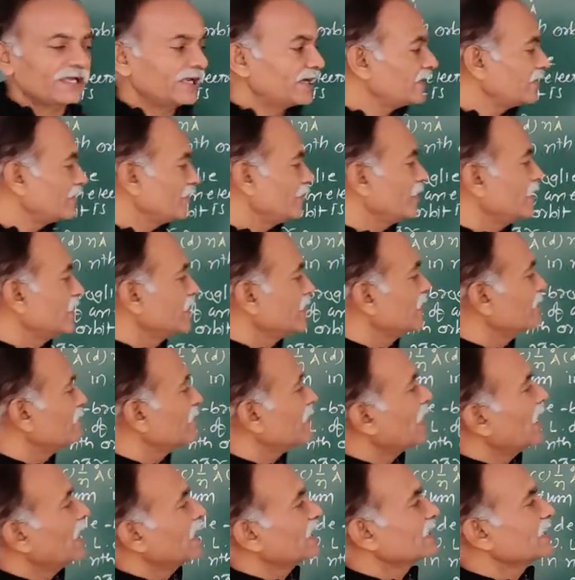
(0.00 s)
and
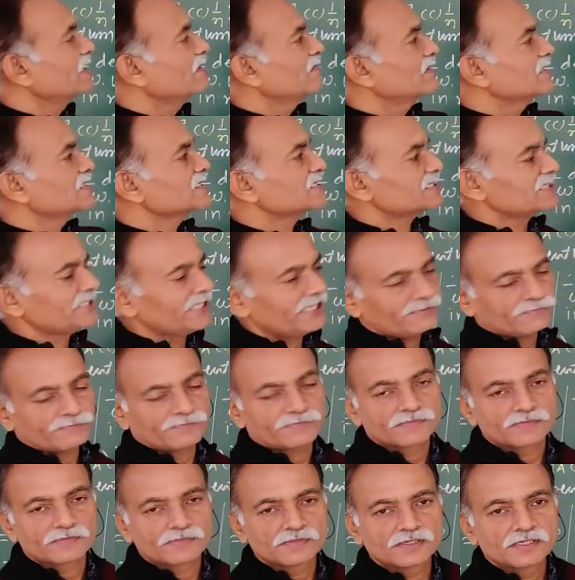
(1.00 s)
uranium are given
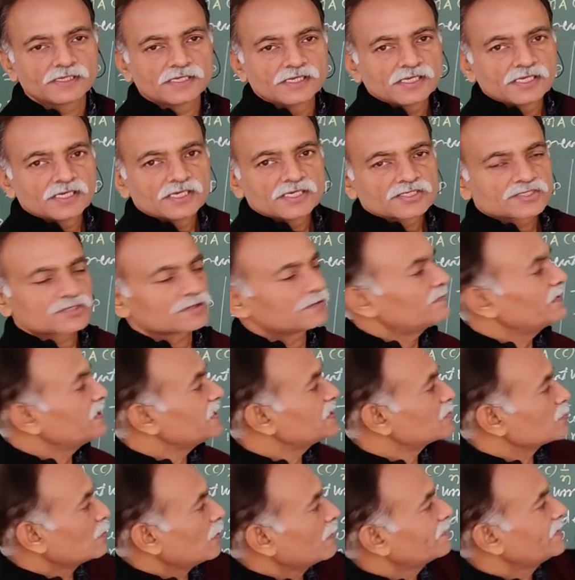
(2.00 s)
same. So
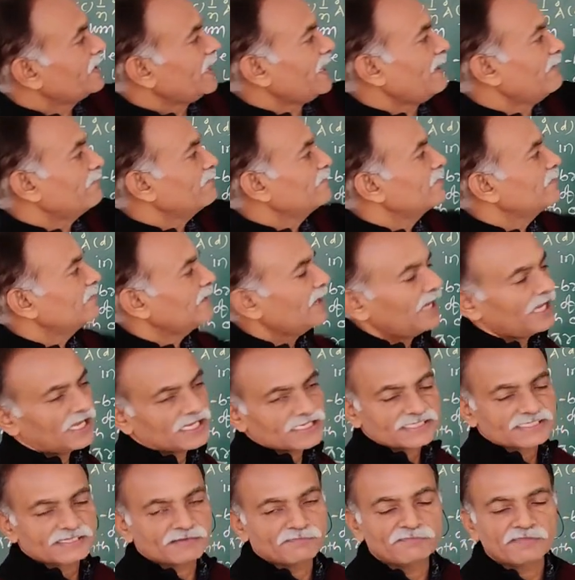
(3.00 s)
which of them
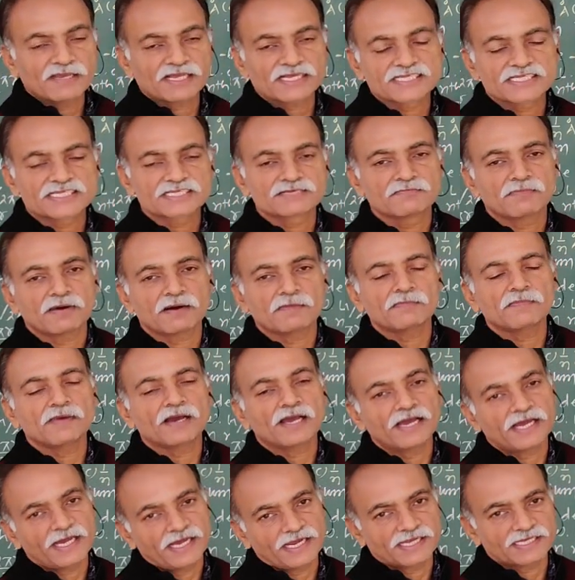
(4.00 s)
has the
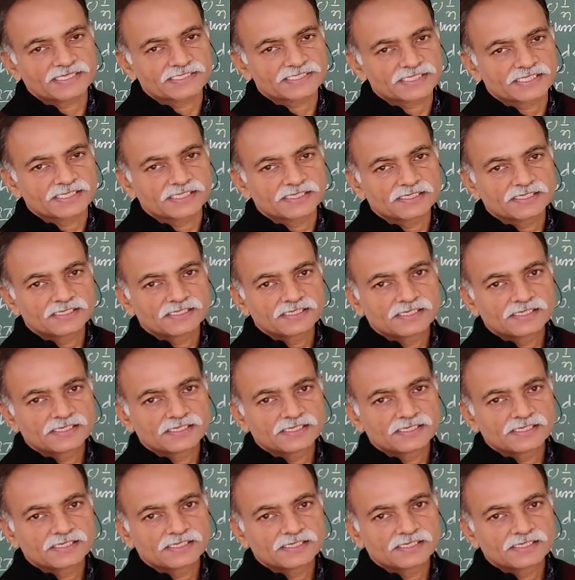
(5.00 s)
maximum energy?